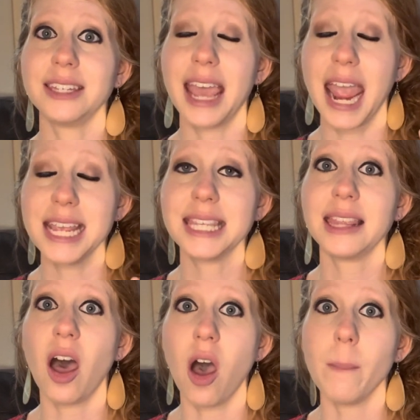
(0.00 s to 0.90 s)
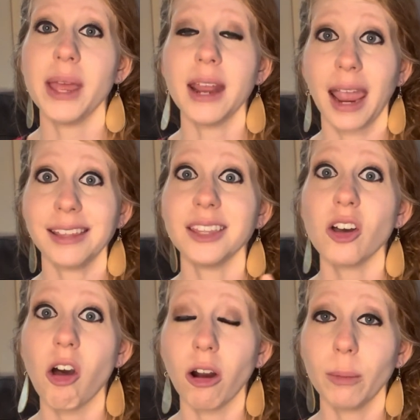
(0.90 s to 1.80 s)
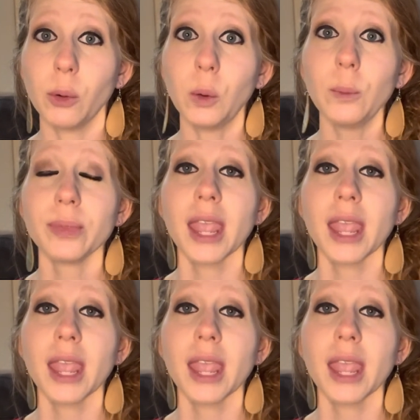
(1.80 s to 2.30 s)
taste the almond and the caramel.